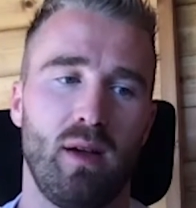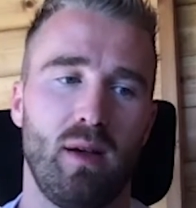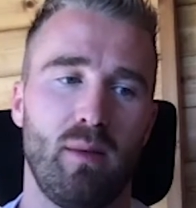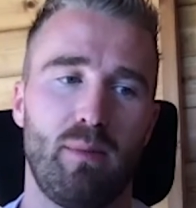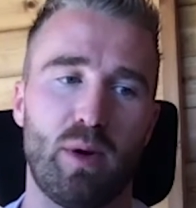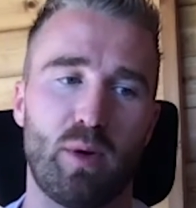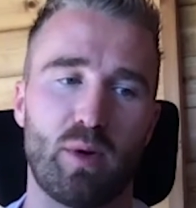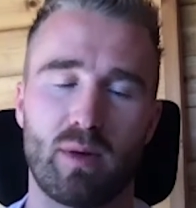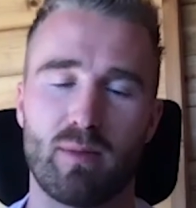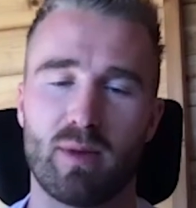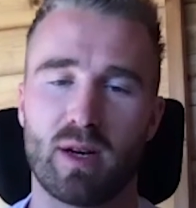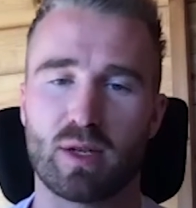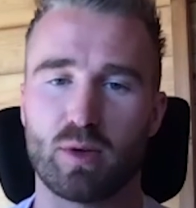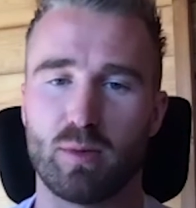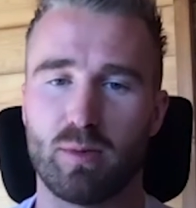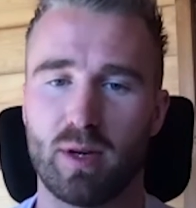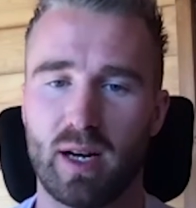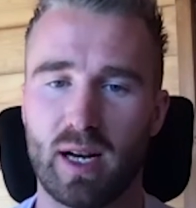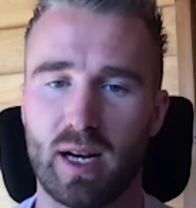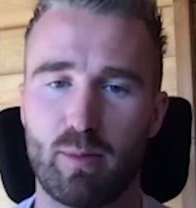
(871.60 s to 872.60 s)
building muscle,
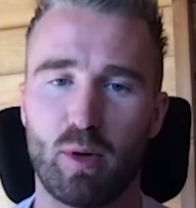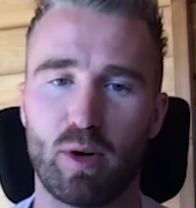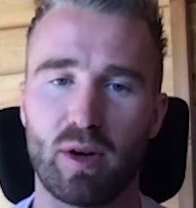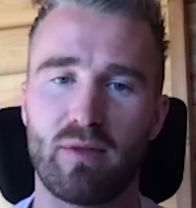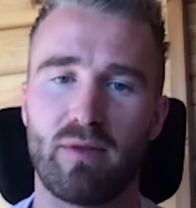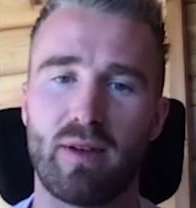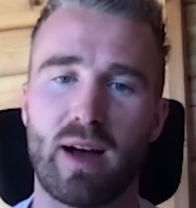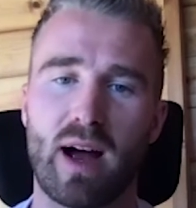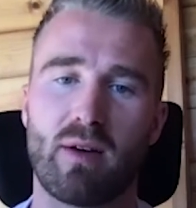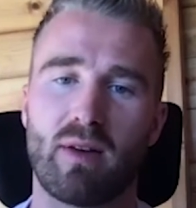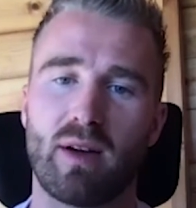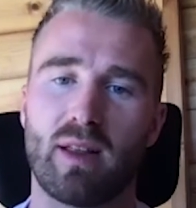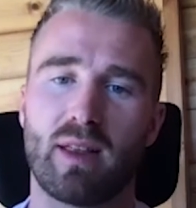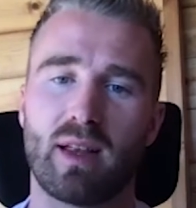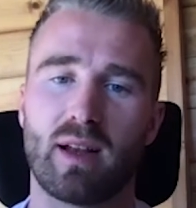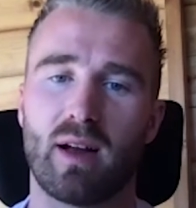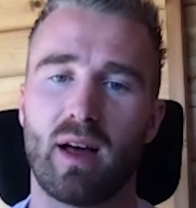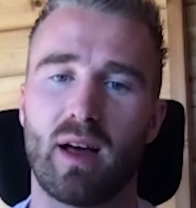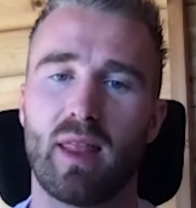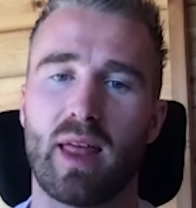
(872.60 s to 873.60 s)
burning body fat, or
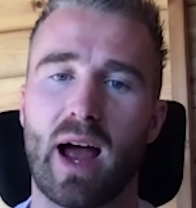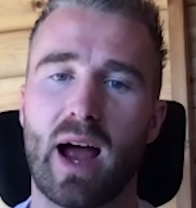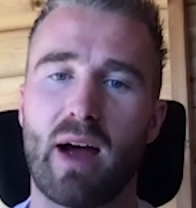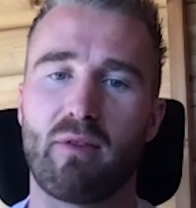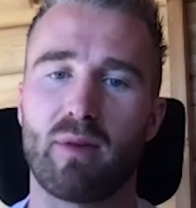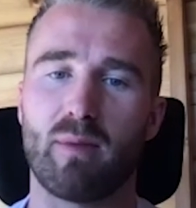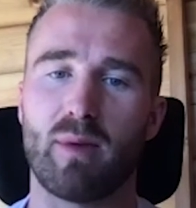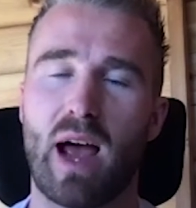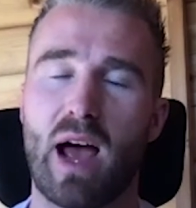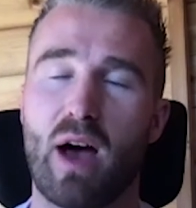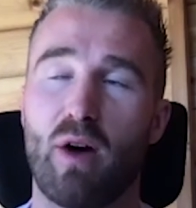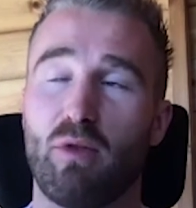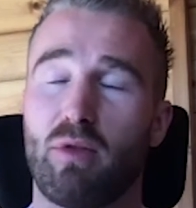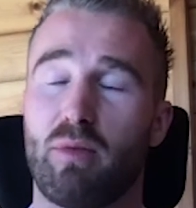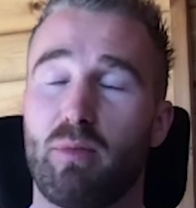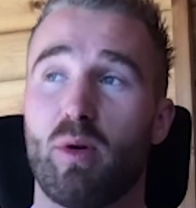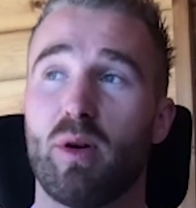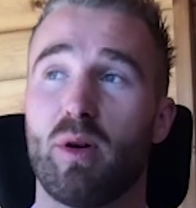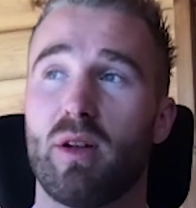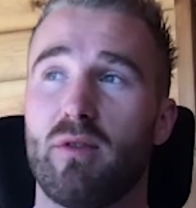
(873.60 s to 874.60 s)
anything like that. From a health
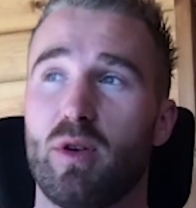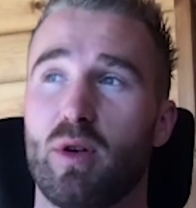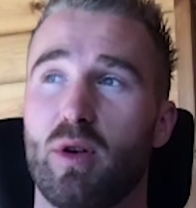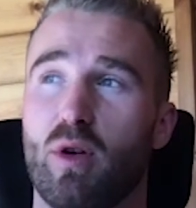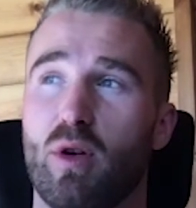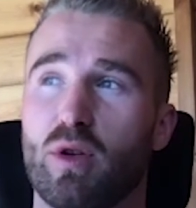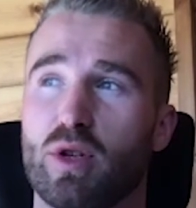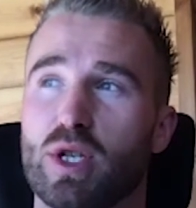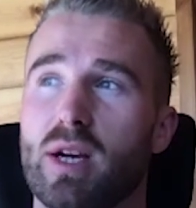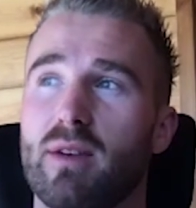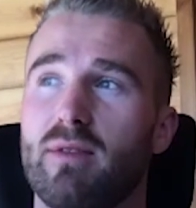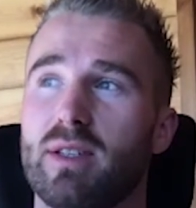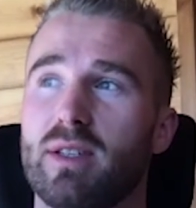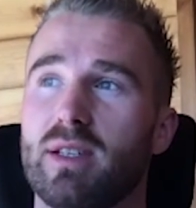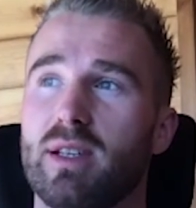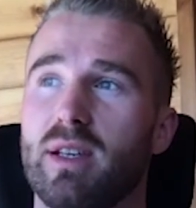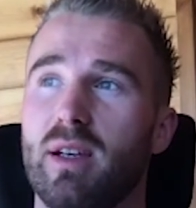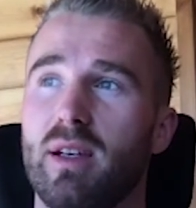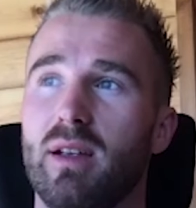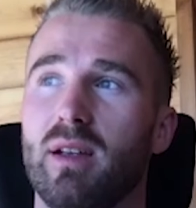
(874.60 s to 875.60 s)
point of view and
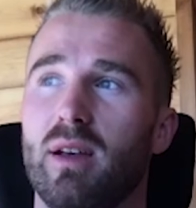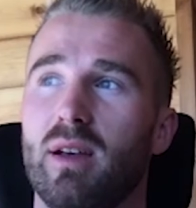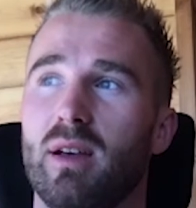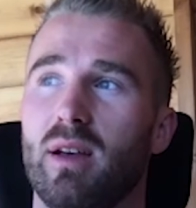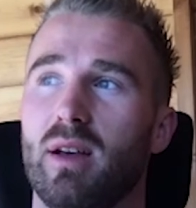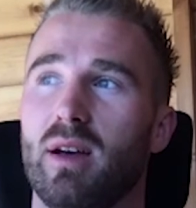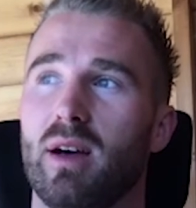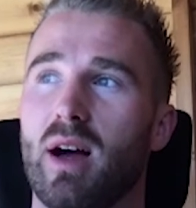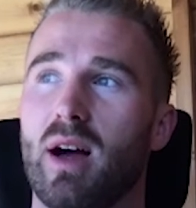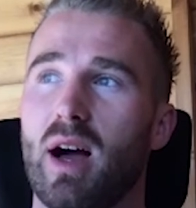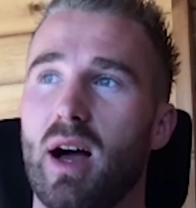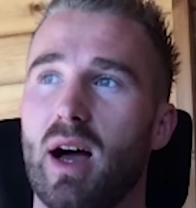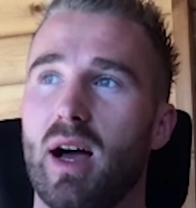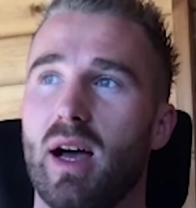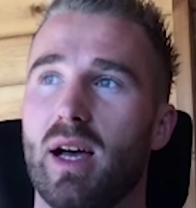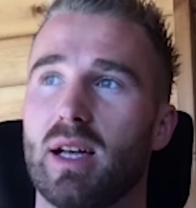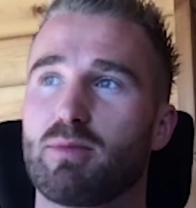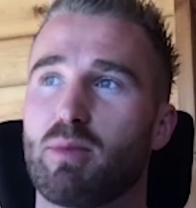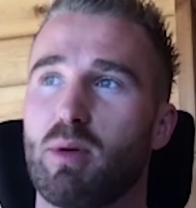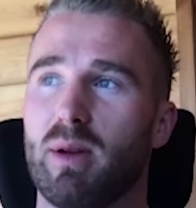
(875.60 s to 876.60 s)
longevity, uh,
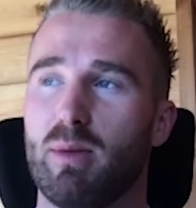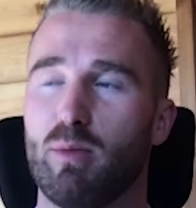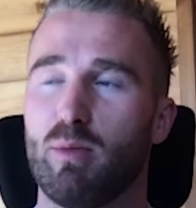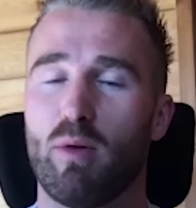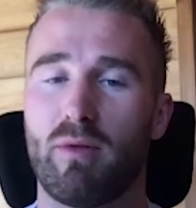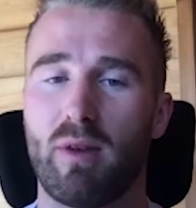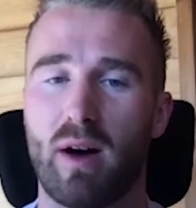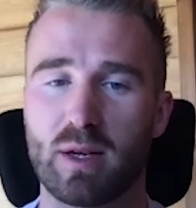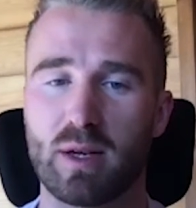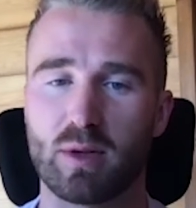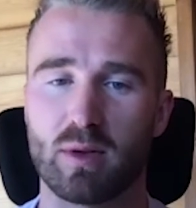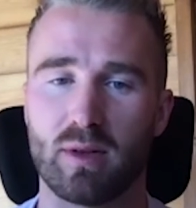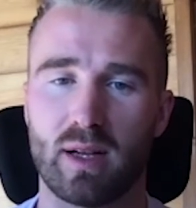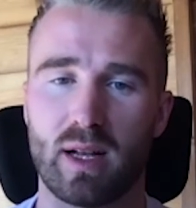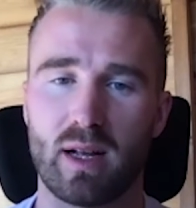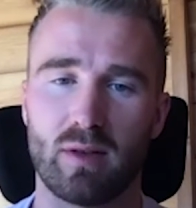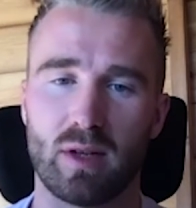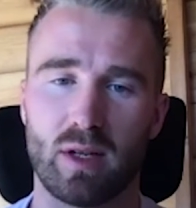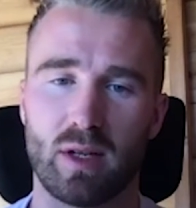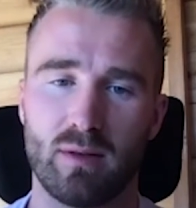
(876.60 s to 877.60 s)
it's probably more vital than
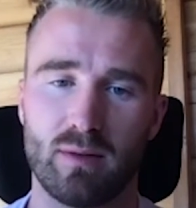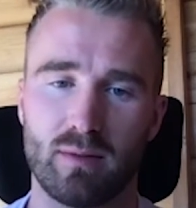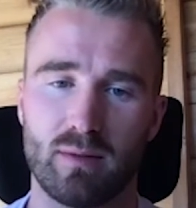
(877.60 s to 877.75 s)
ever.